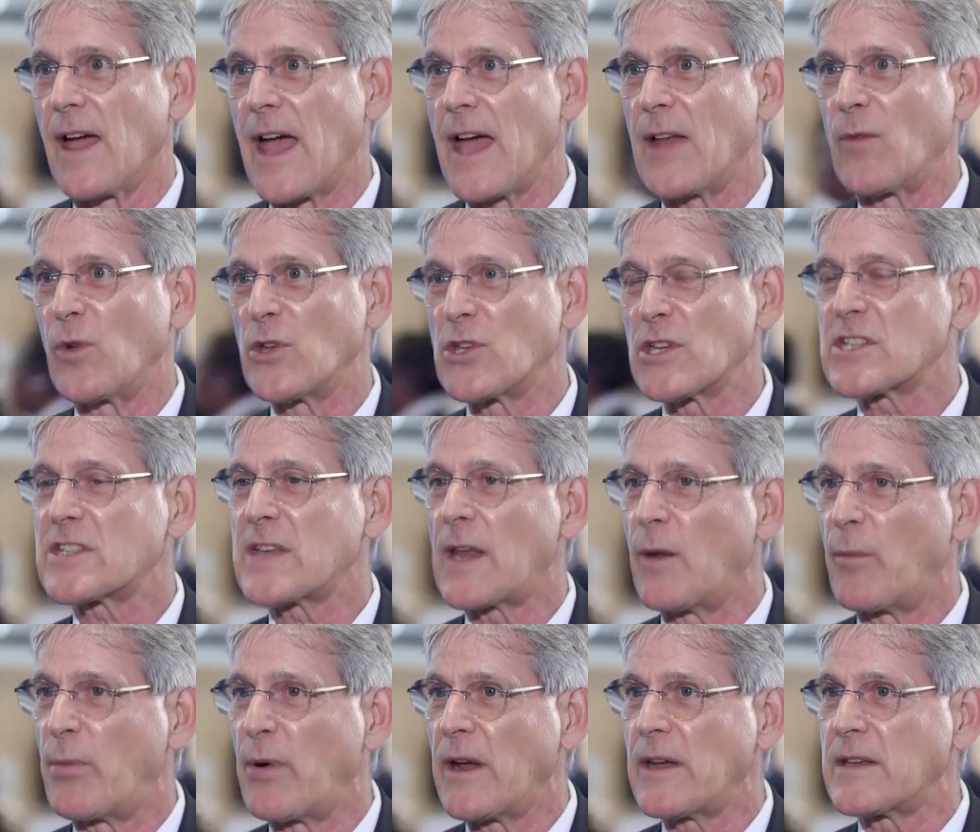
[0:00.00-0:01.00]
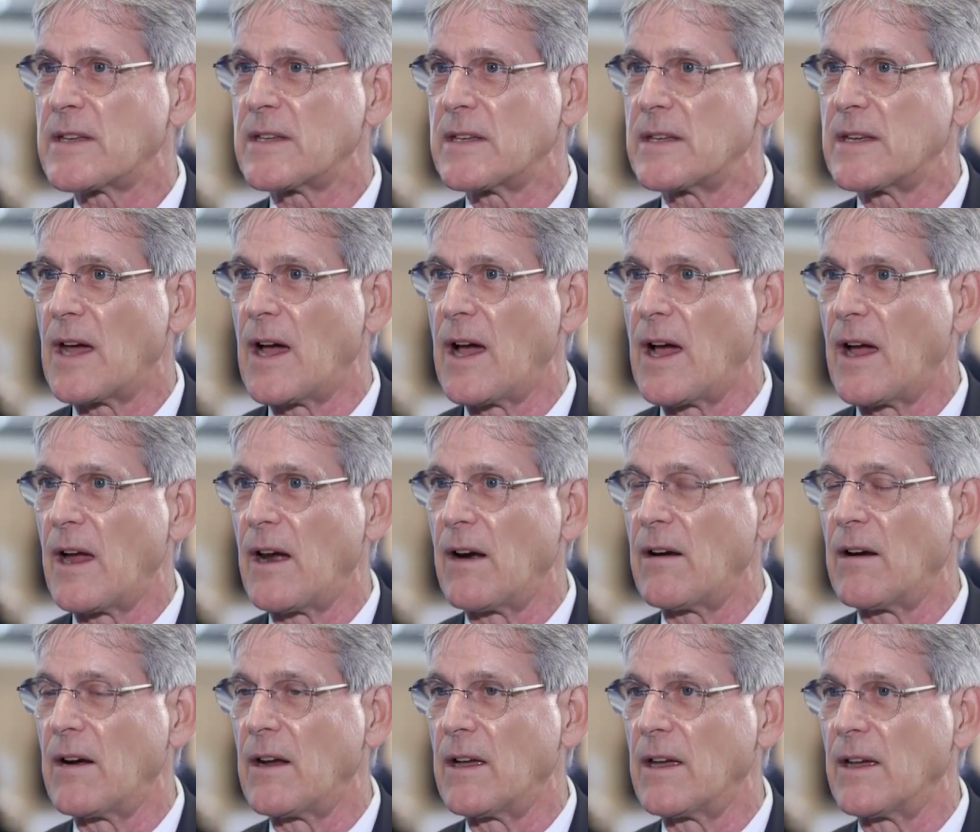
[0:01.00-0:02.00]
and we just celebrated
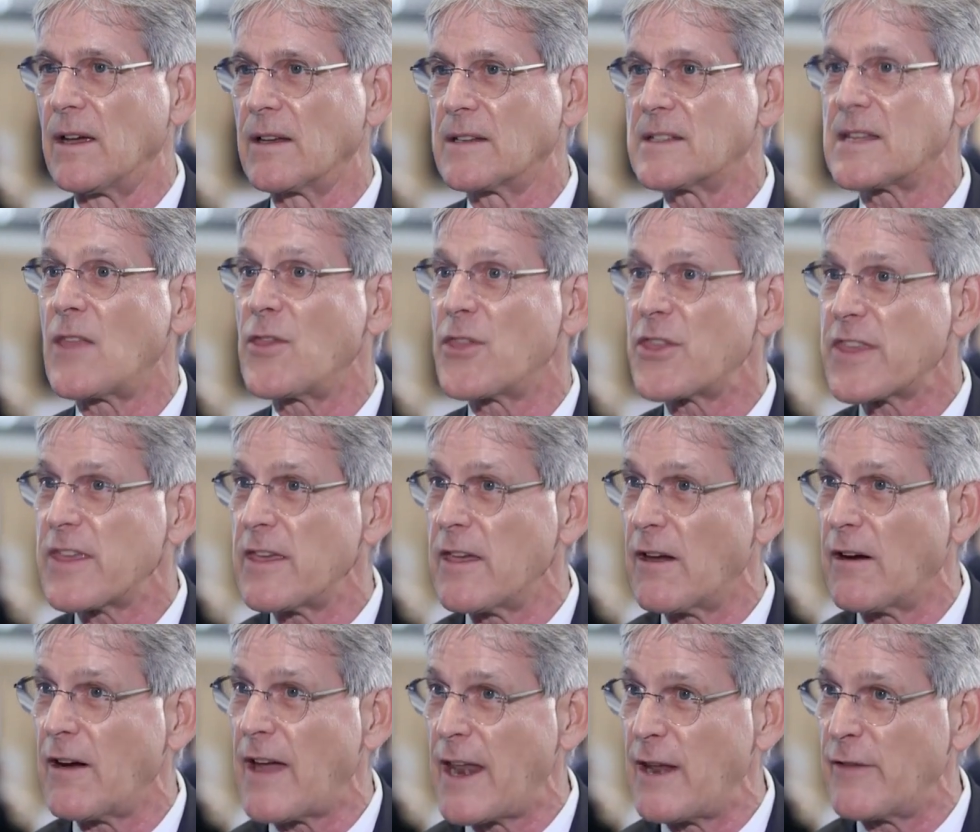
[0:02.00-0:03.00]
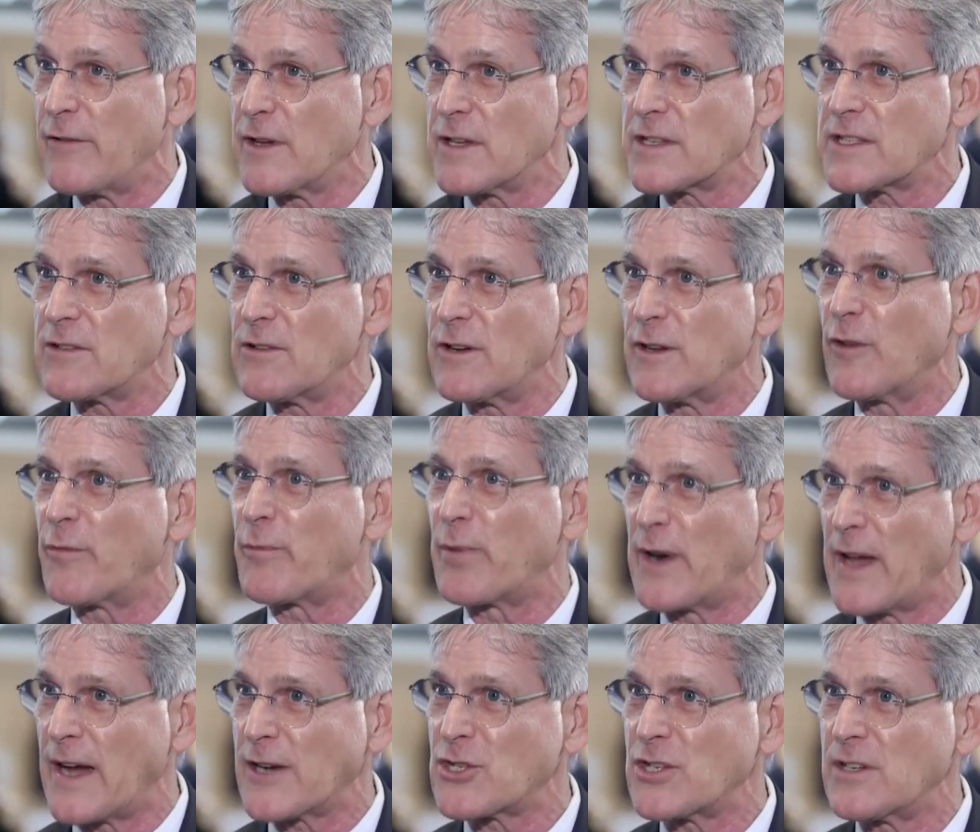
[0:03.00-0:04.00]
our 10th year anniversary of
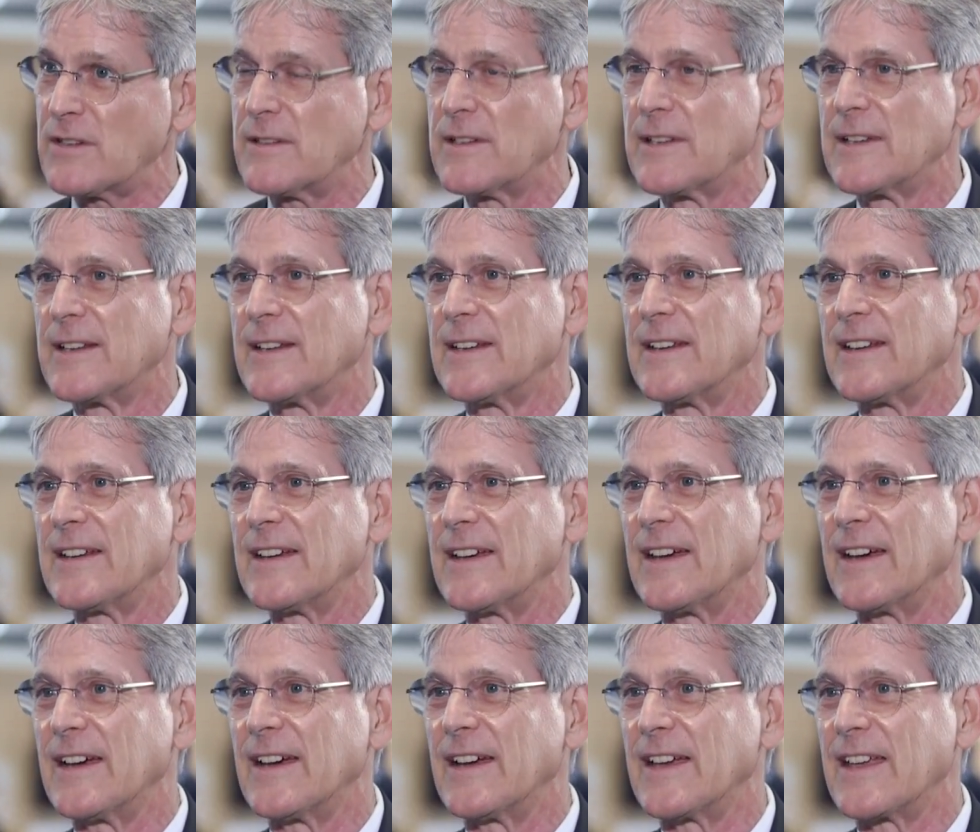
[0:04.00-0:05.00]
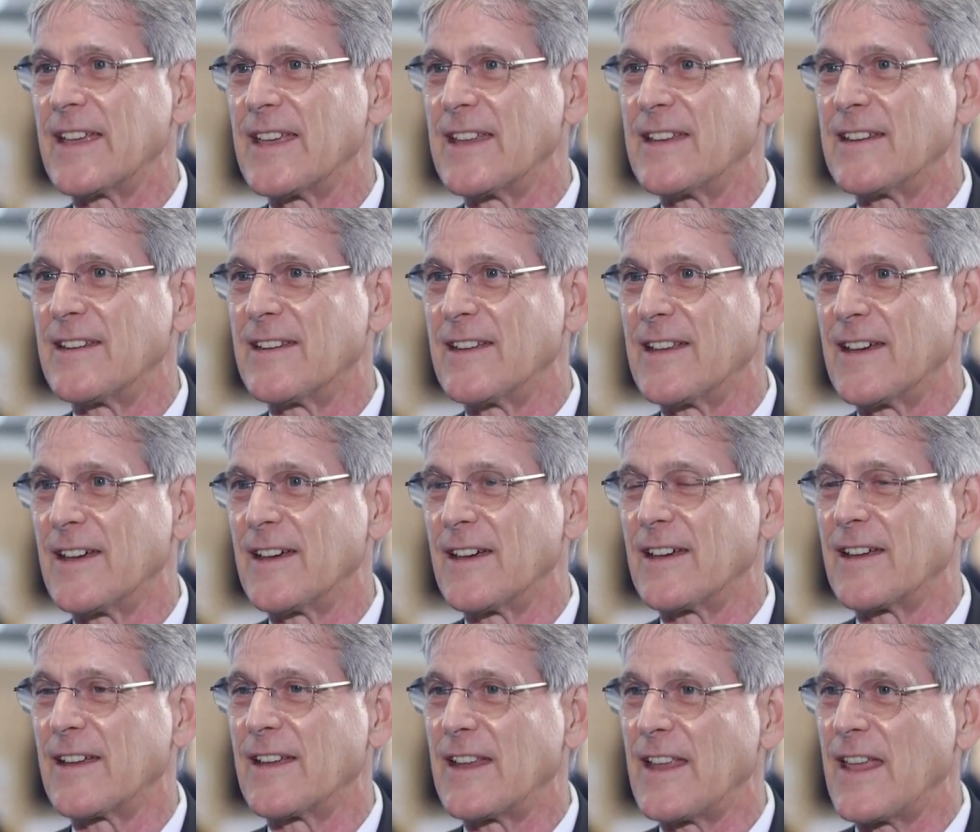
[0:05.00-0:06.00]
production
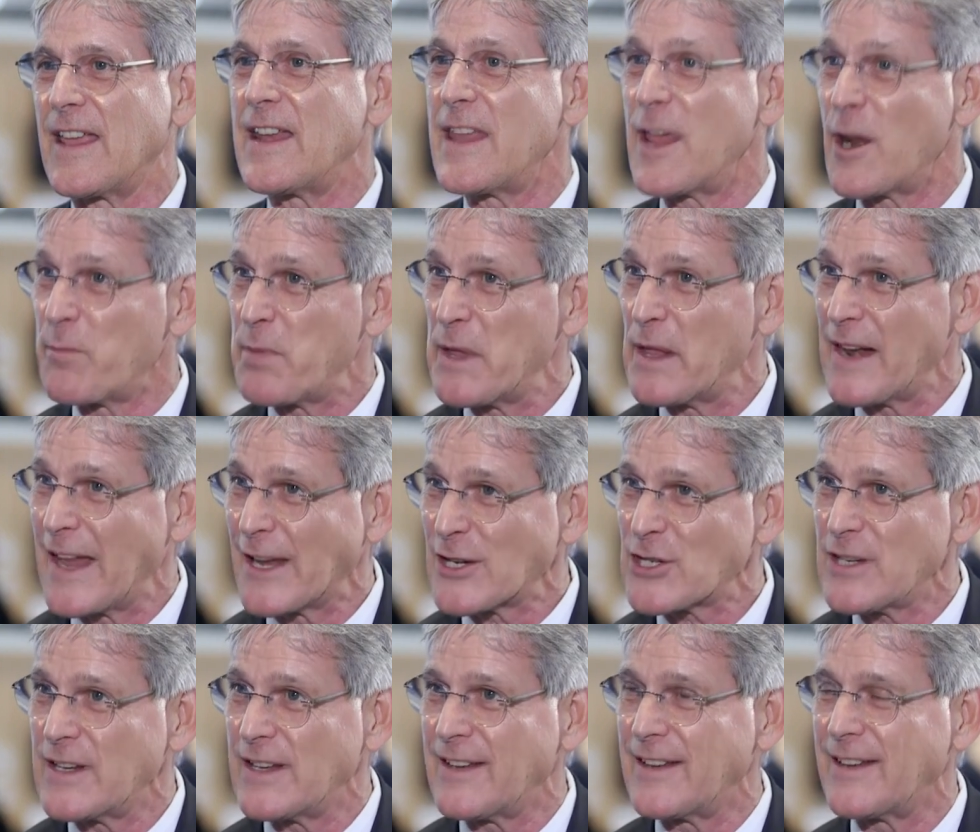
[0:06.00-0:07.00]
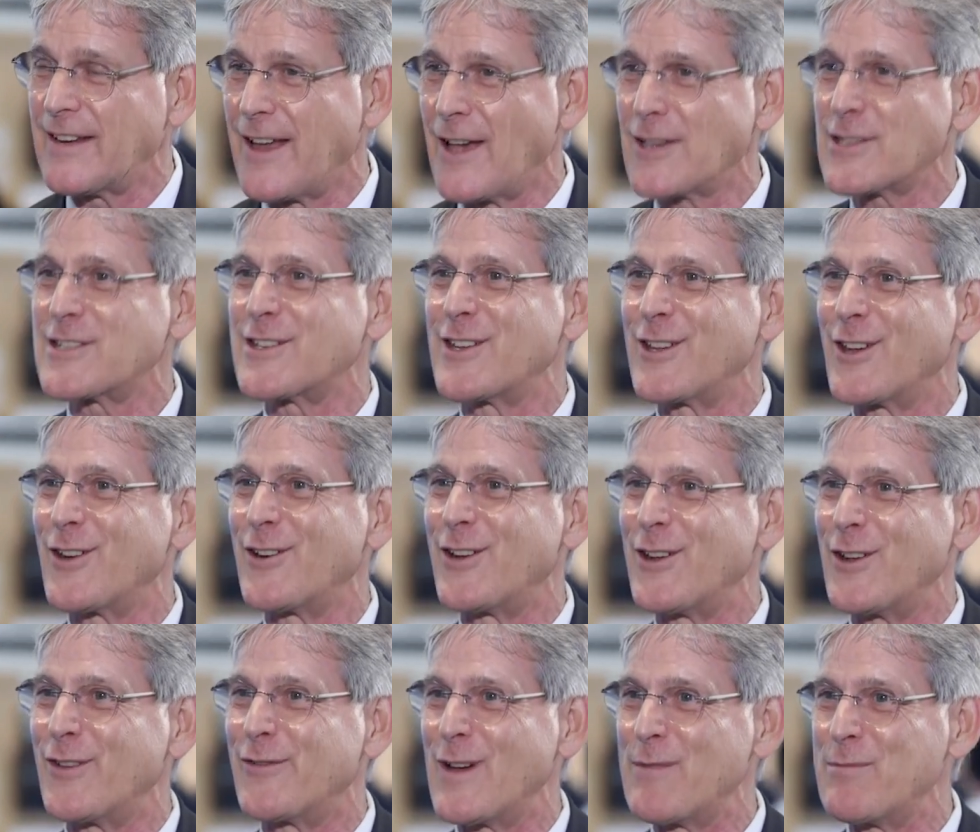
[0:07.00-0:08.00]
in Erbil, actually last year
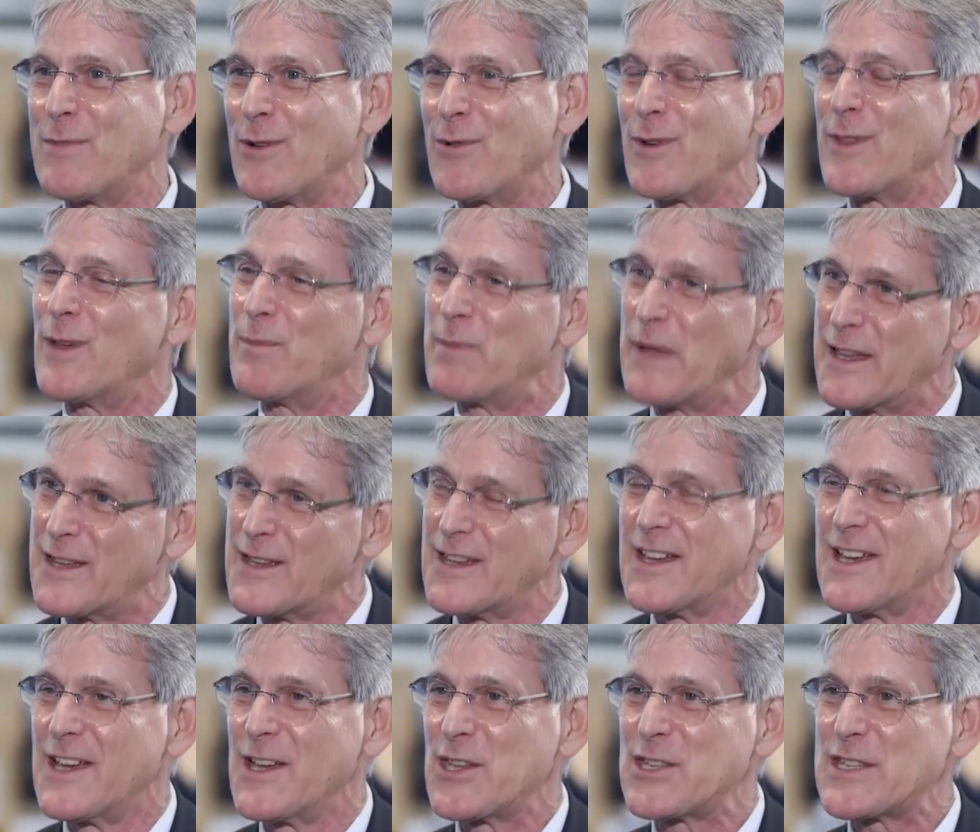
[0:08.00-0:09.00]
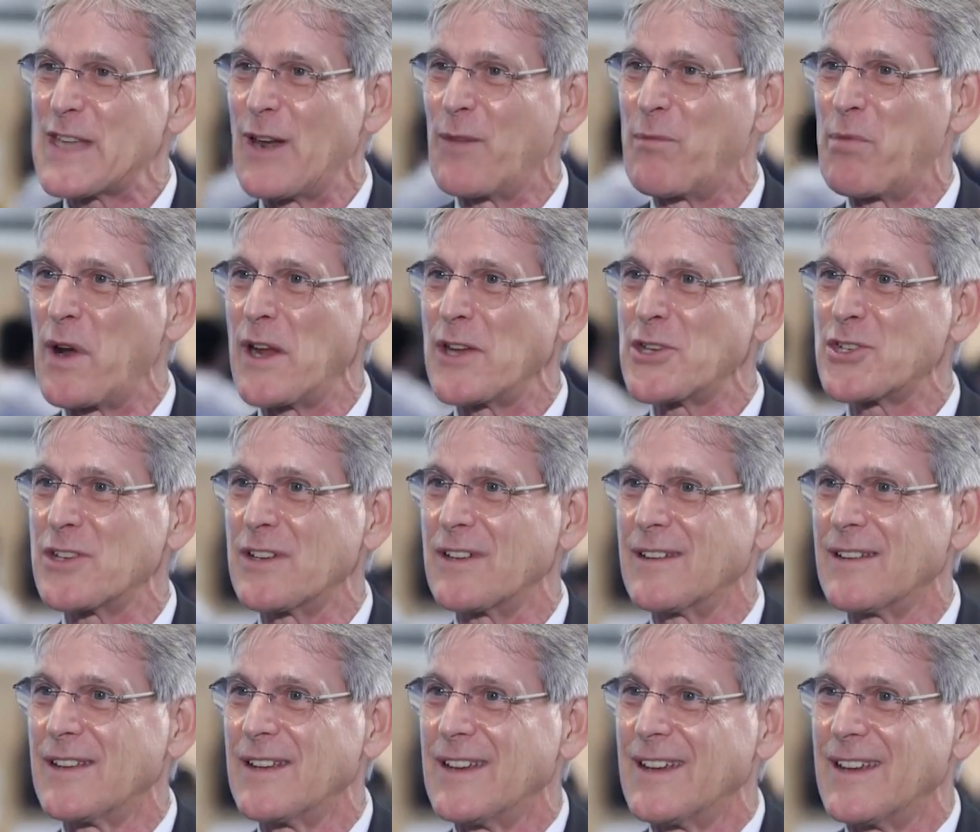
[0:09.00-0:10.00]
in November, with a big celebration.
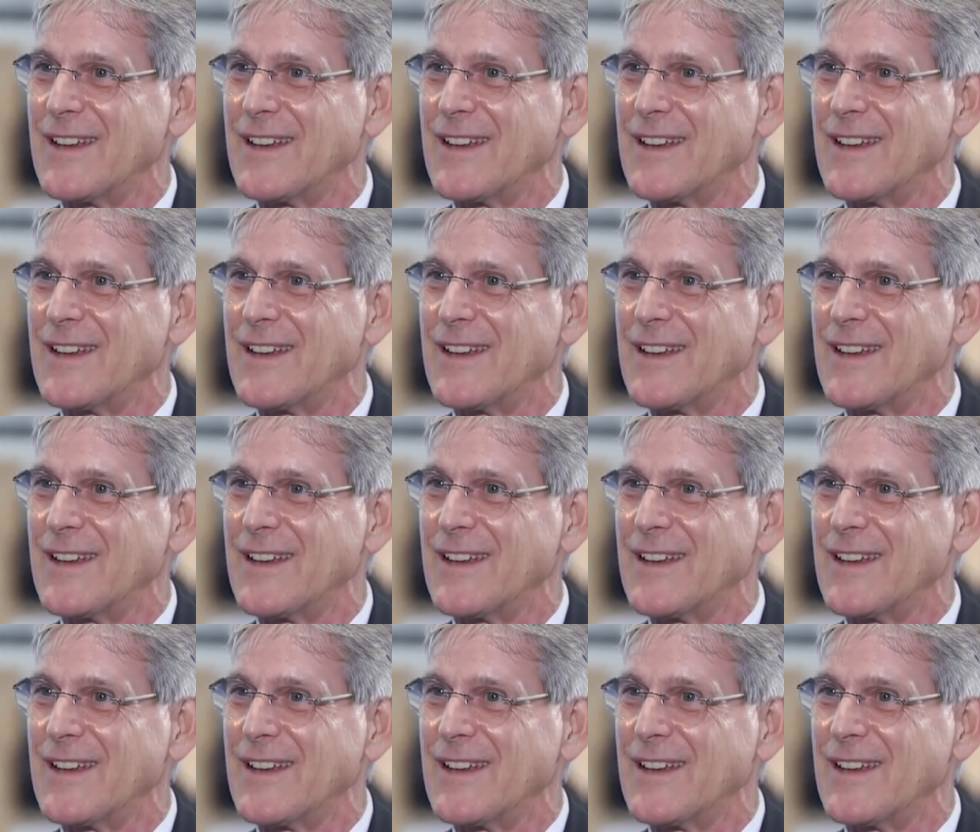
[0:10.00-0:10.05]
Yeah.